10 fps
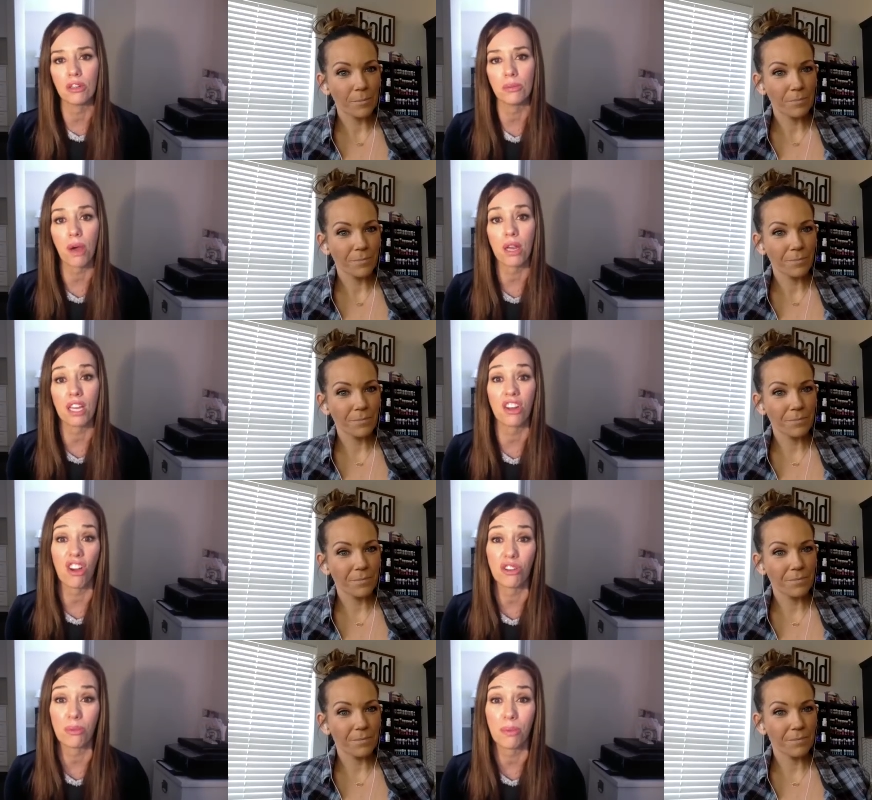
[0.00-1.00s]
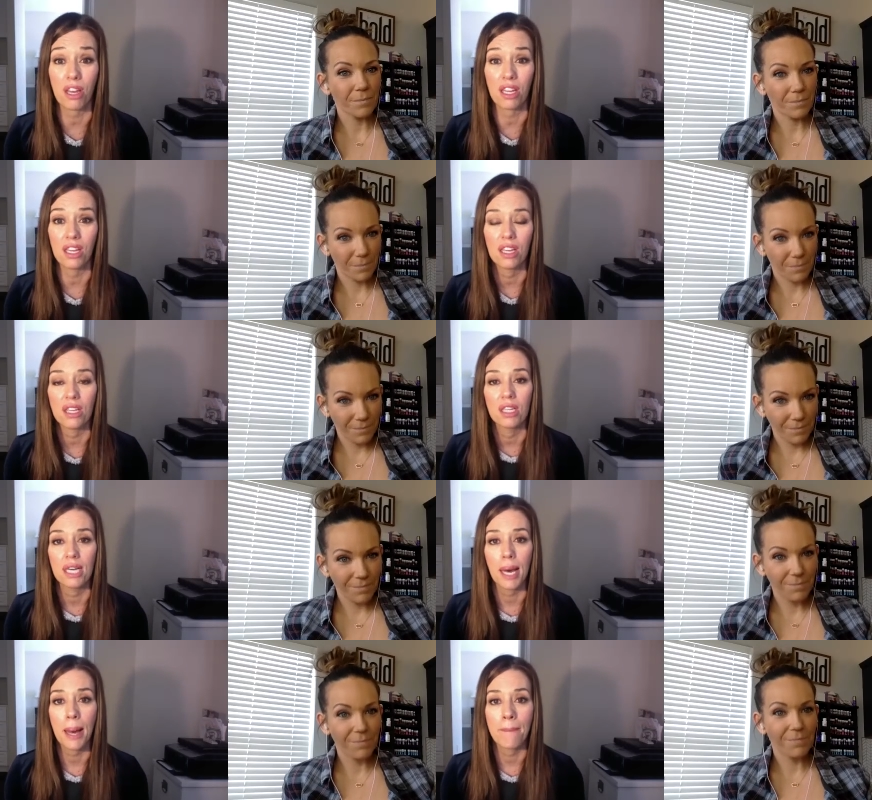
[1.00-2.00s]
Speaker 1: putting in your body and on your body.
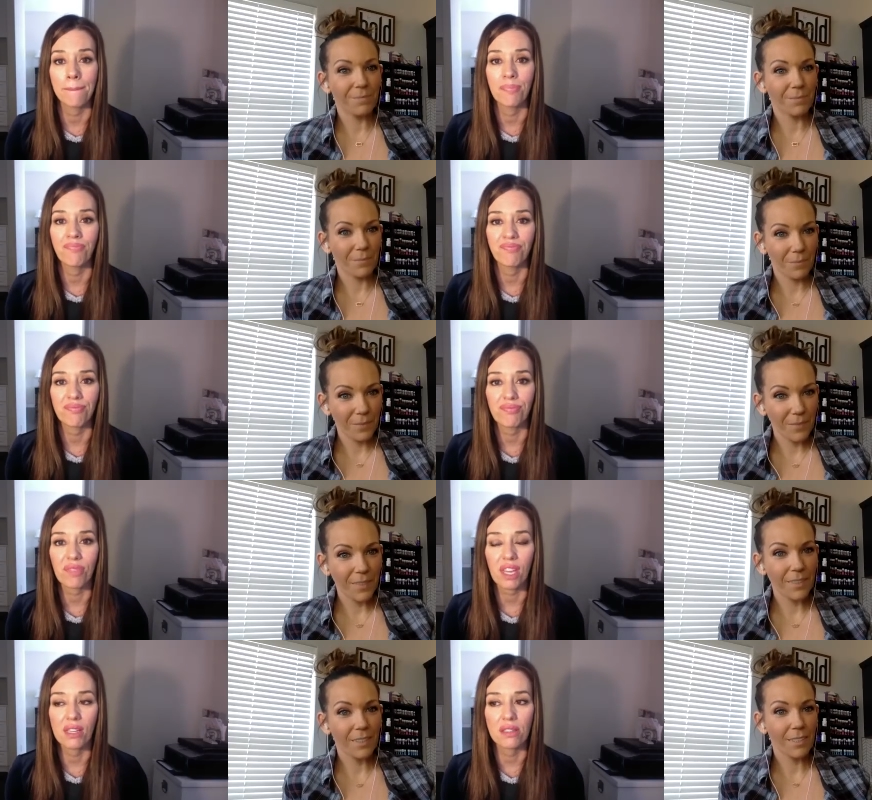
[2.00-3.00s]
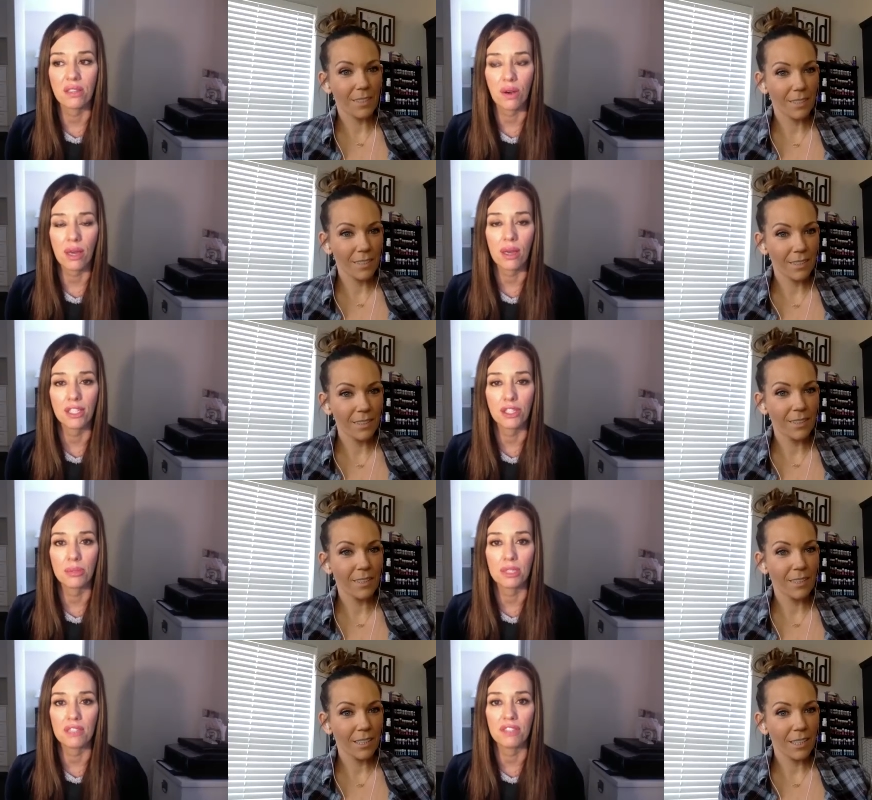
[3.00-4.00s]
Um, and so I,
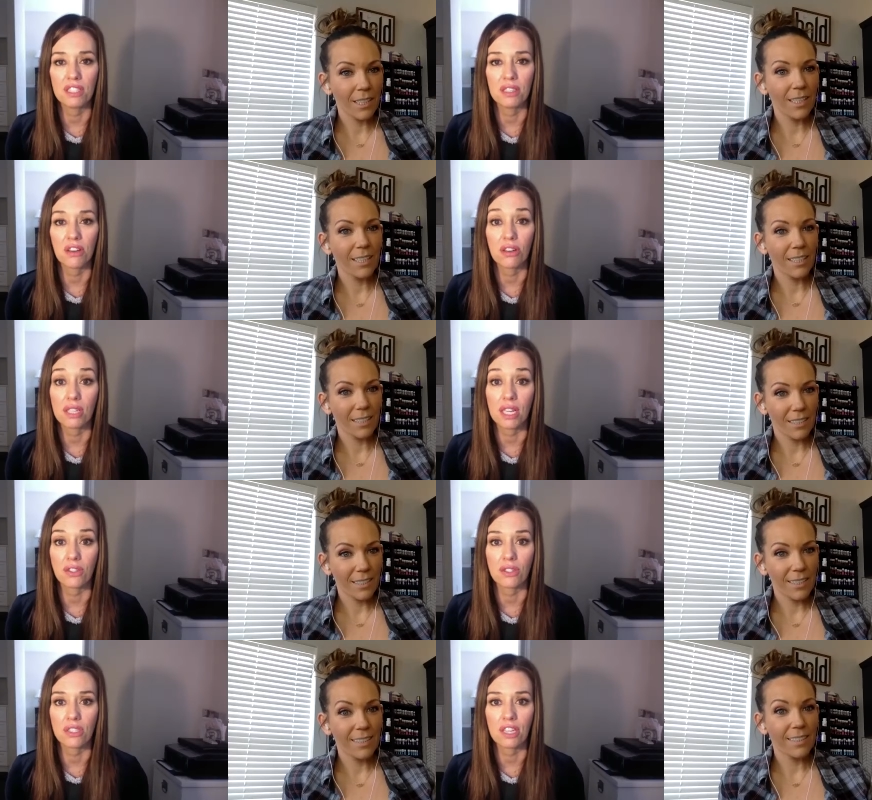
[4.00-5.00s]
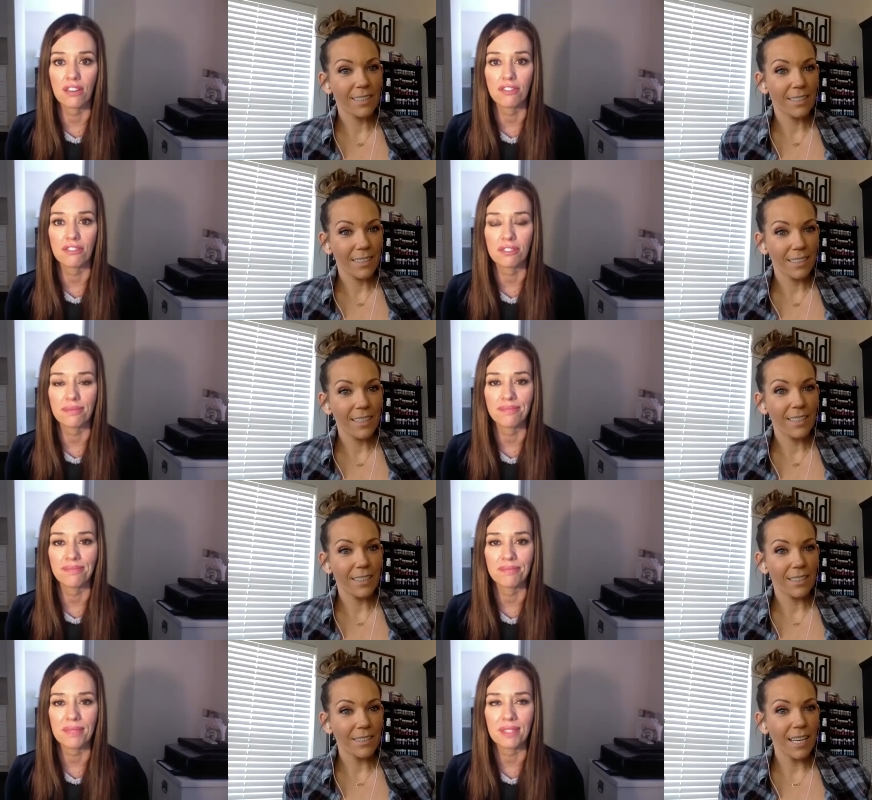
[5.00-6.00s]
I do believe in all natural stuff.
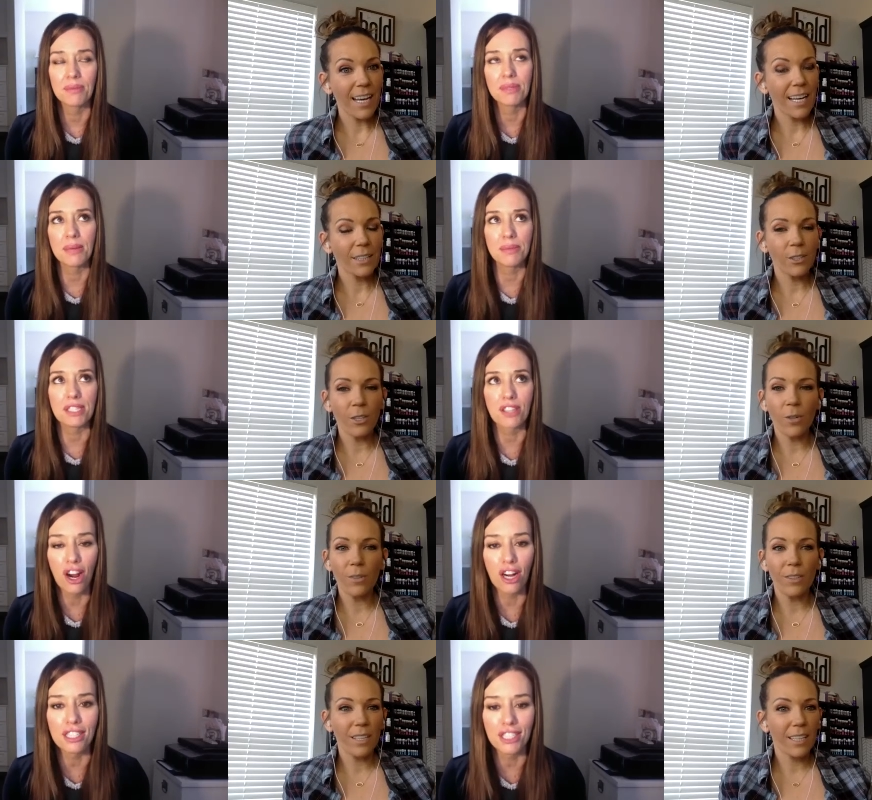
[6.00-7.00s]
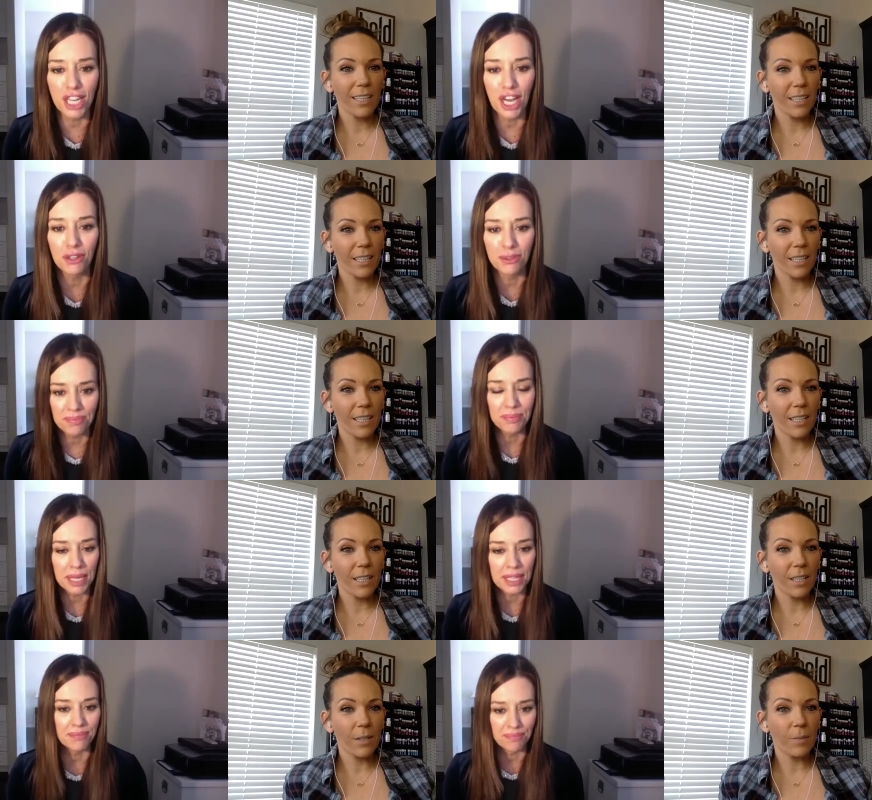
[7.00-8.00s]
Speaker 2: Yeah, Sometimes you know, hard,
Speaker 1: you know,
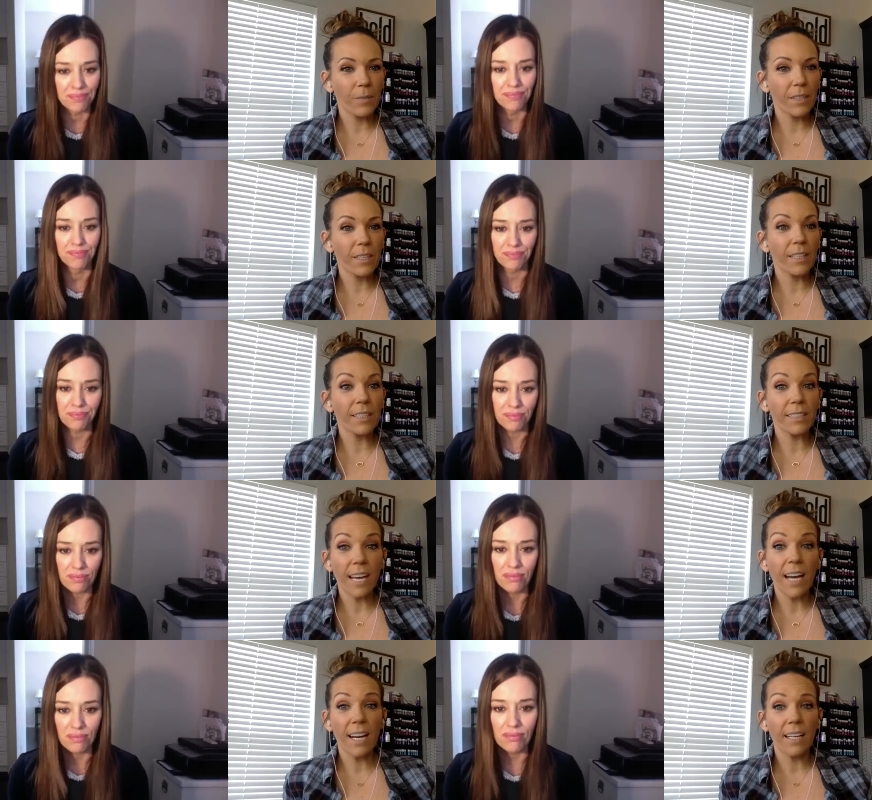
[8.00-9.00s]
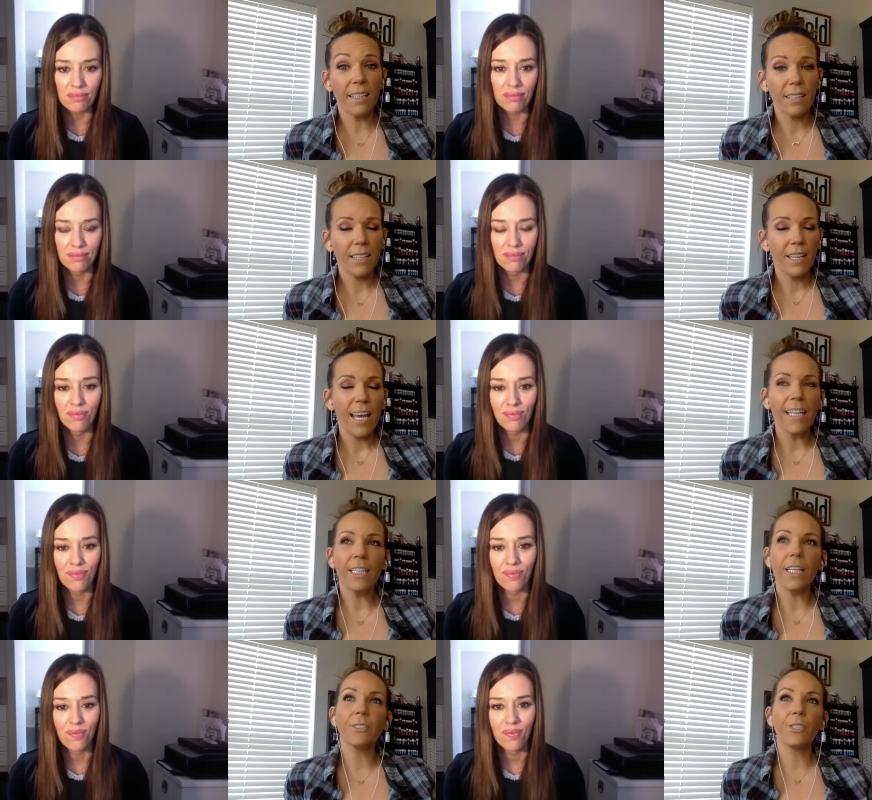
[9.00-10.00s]
but
Speaker 2: yeah,
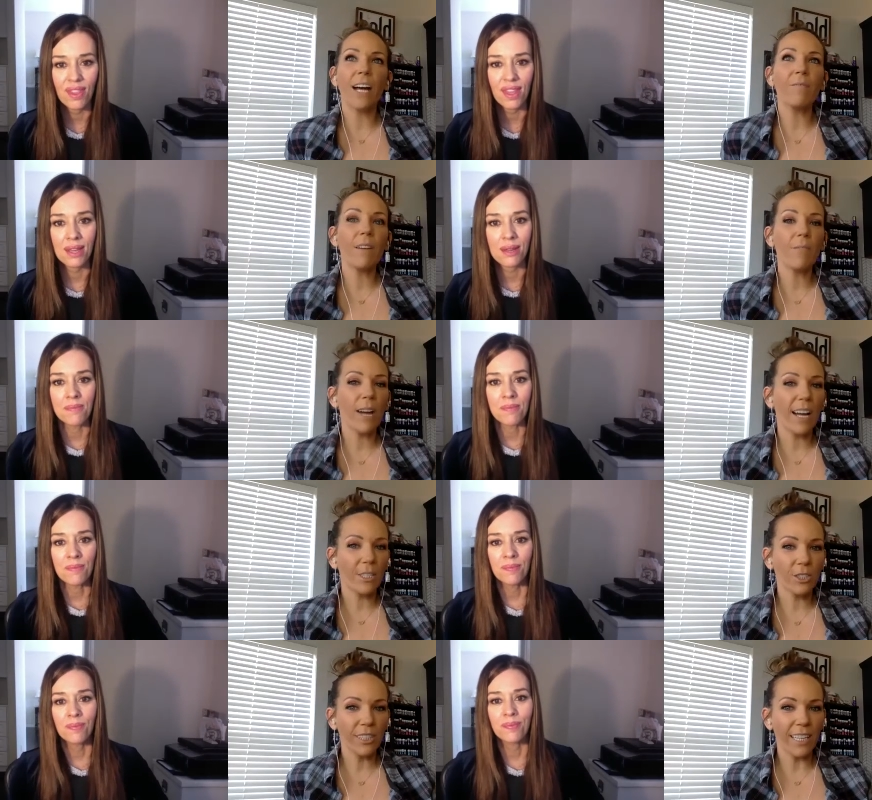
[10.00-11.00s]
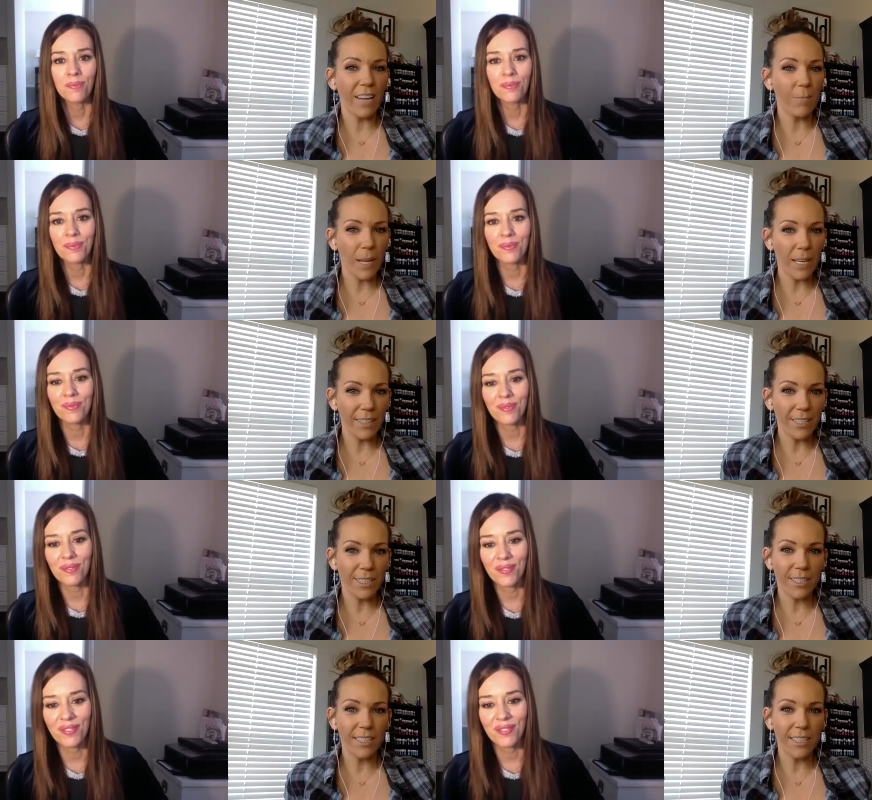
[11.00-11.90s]
and it's i've never actually i've been in this